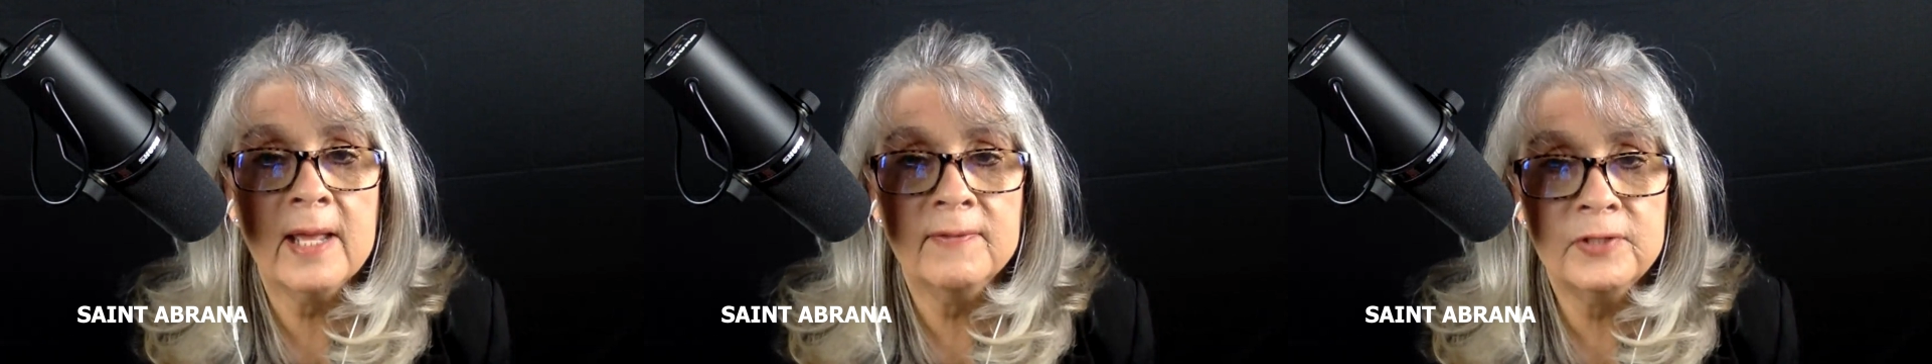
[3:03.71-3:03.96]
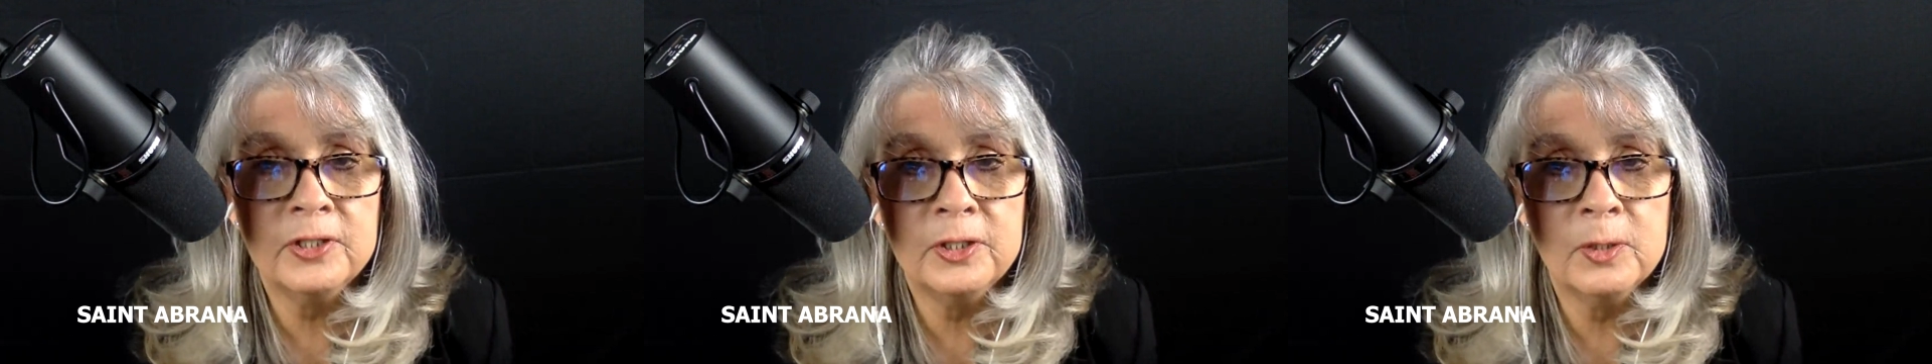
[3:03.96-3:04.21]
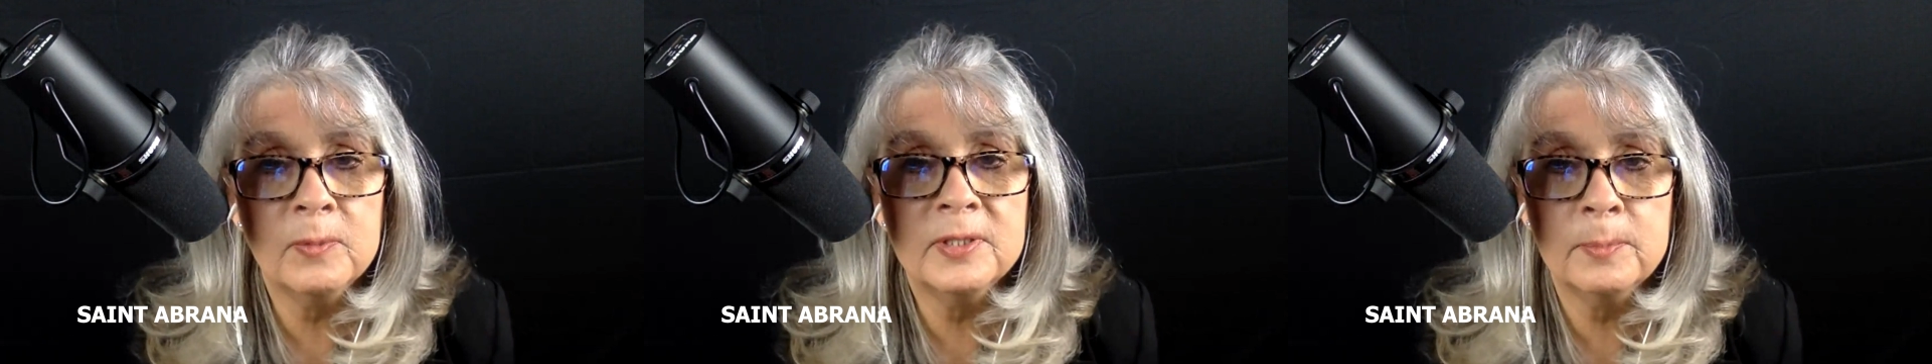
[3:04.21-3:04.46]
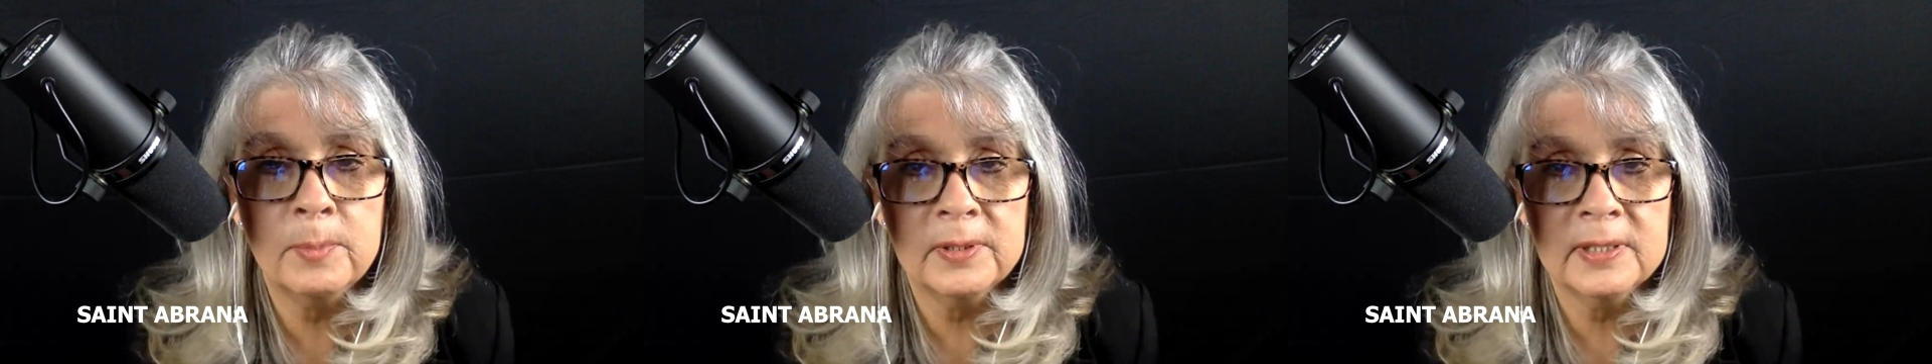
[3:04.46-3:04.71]
have to do
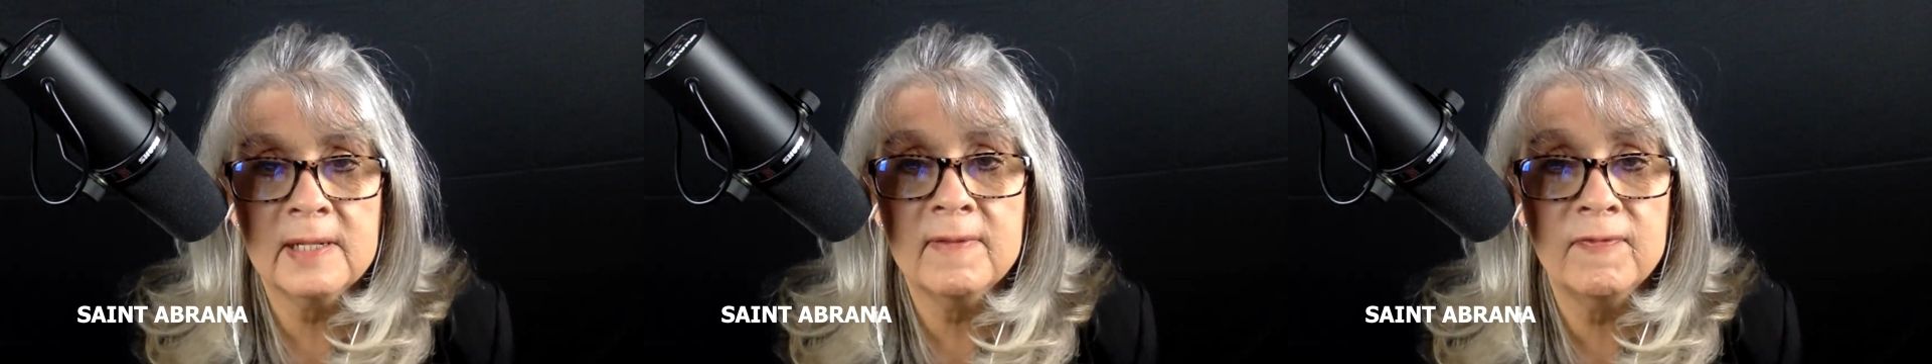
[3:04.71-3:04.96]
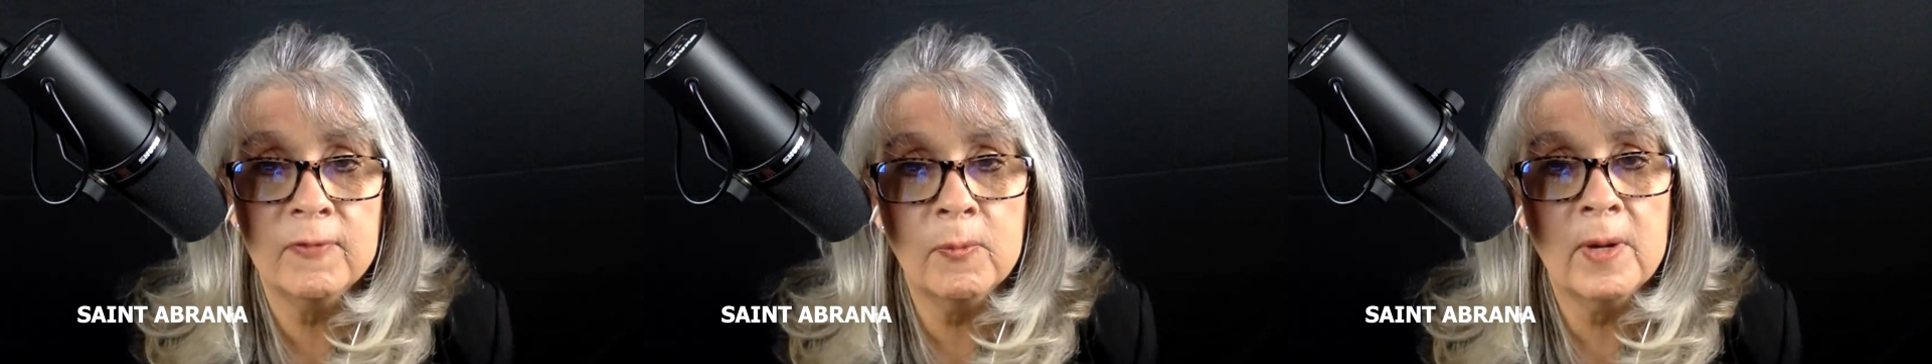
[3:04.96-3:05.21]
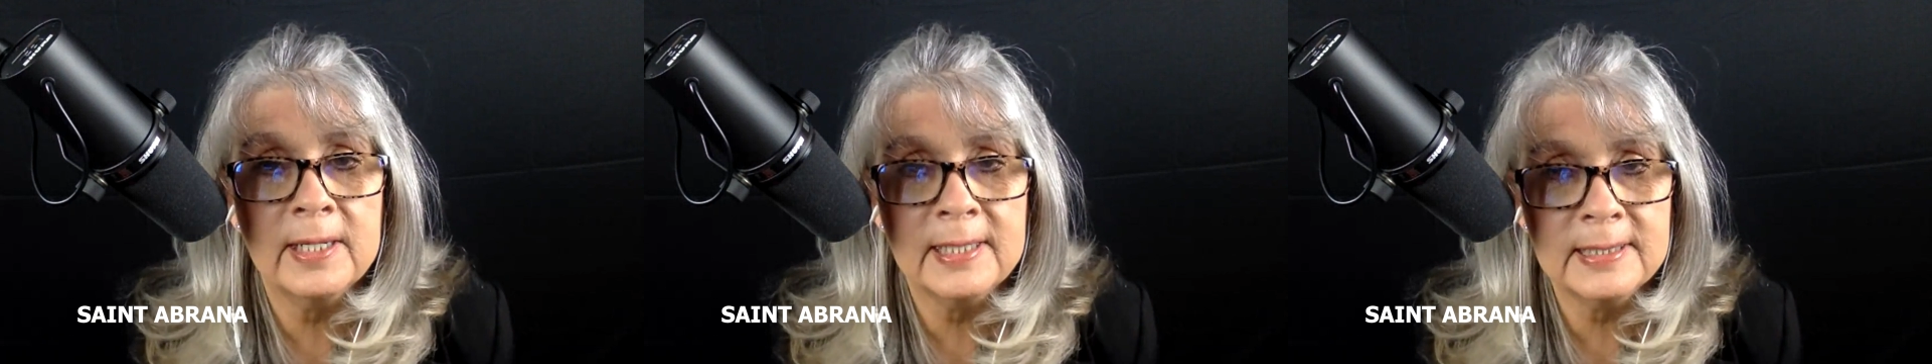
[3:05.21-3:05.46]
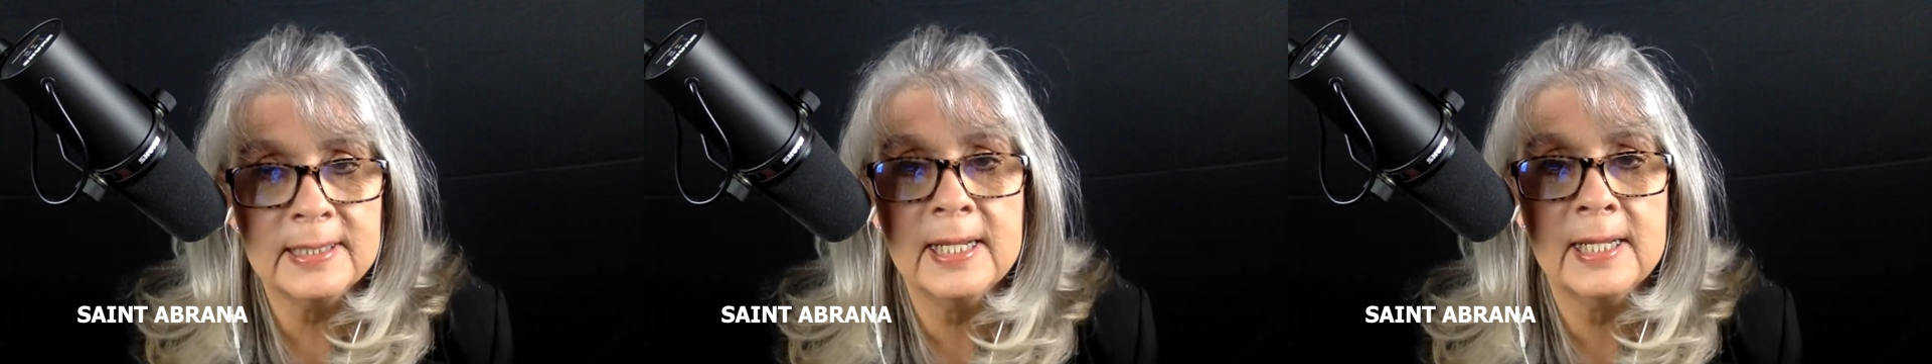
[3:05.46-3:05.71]
is believe for what
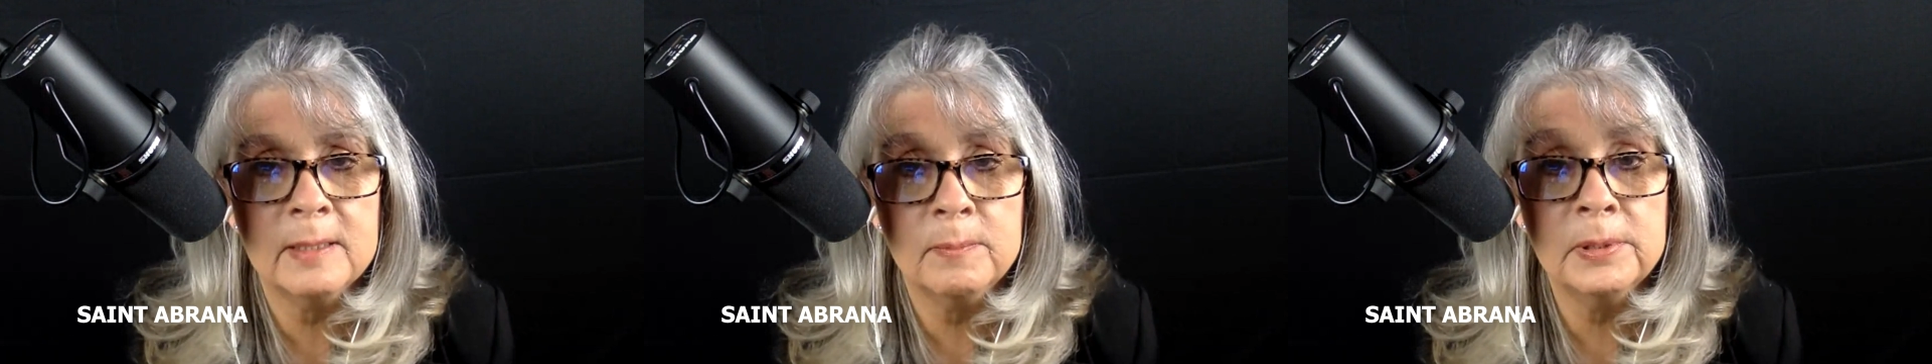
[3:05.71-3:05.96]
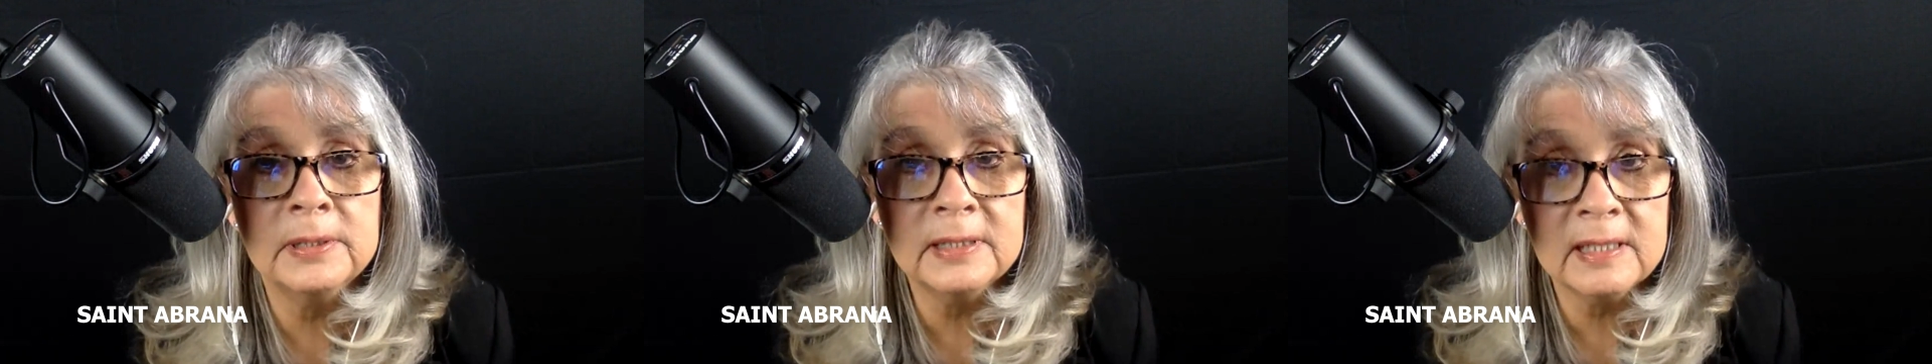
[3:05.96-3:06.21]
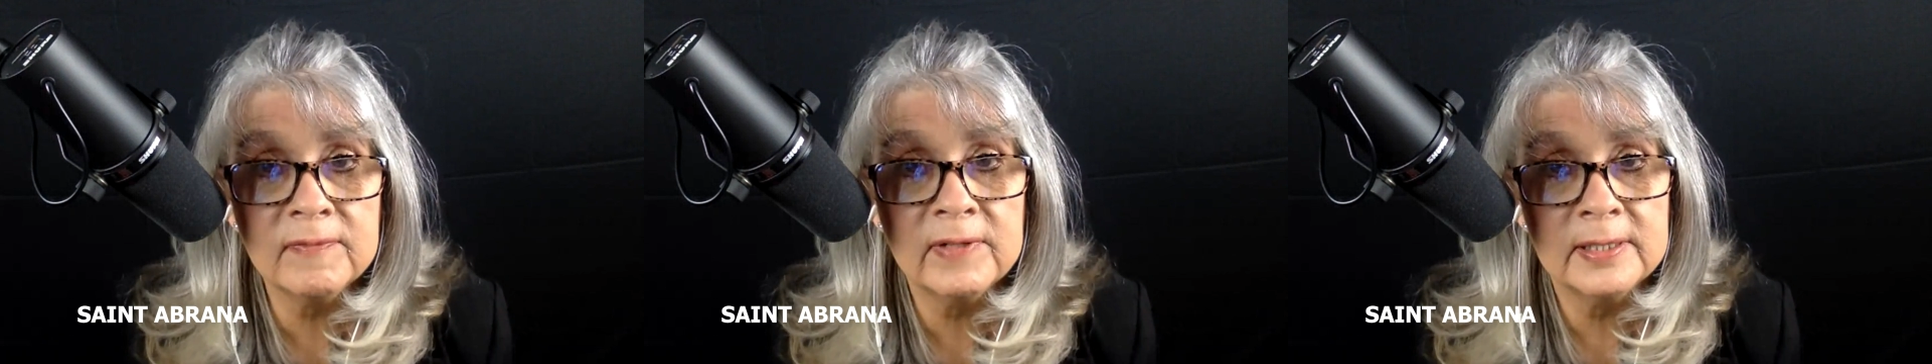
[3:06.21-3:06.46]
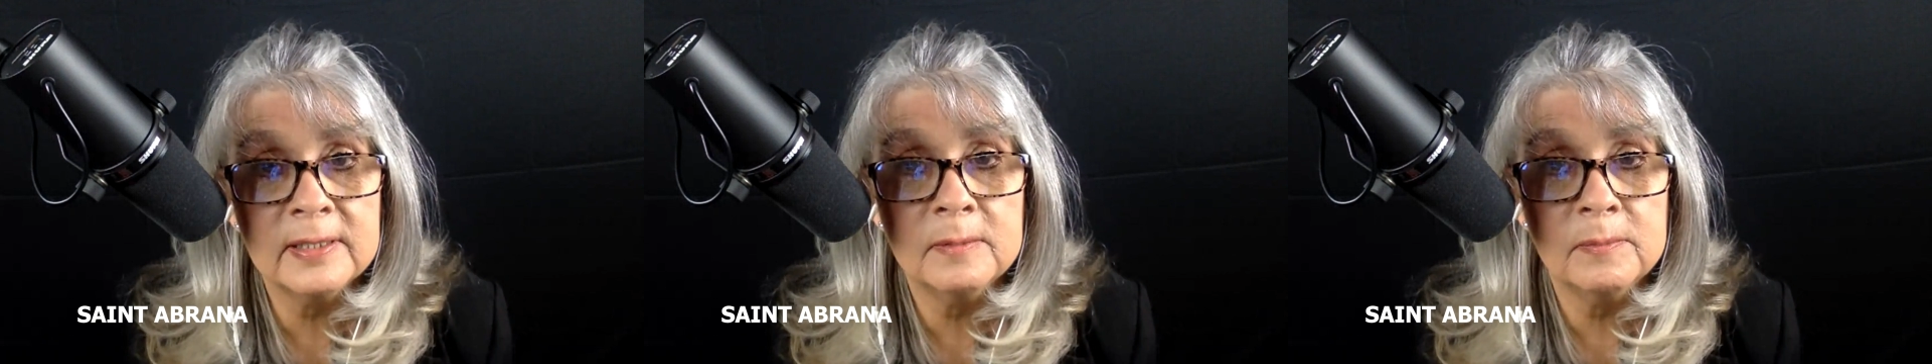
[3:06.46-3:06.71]
he did. Believe
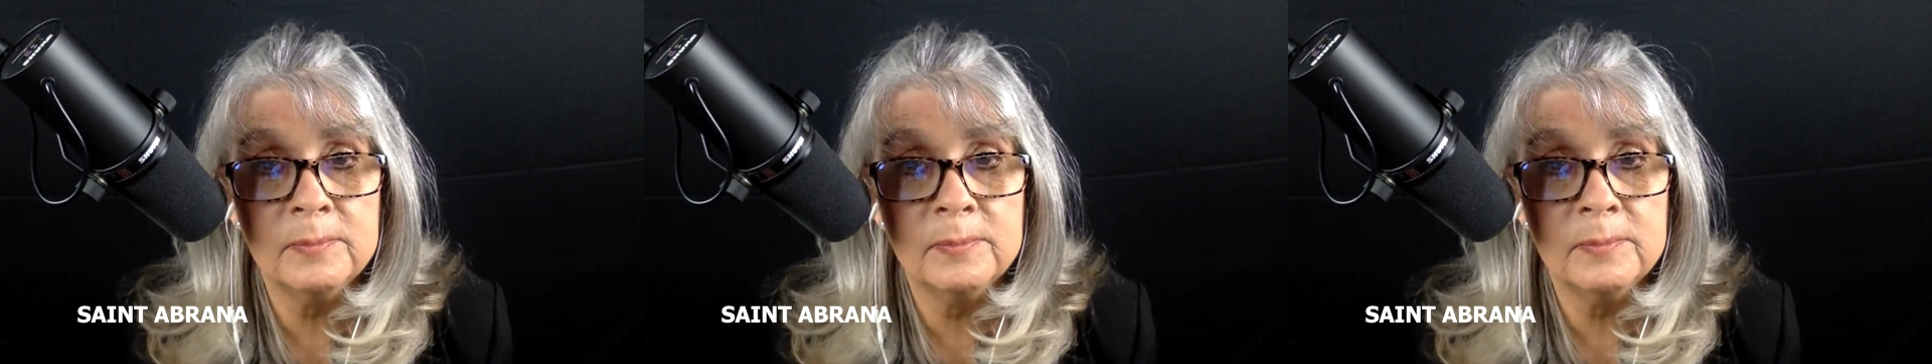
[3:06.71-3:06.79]
it.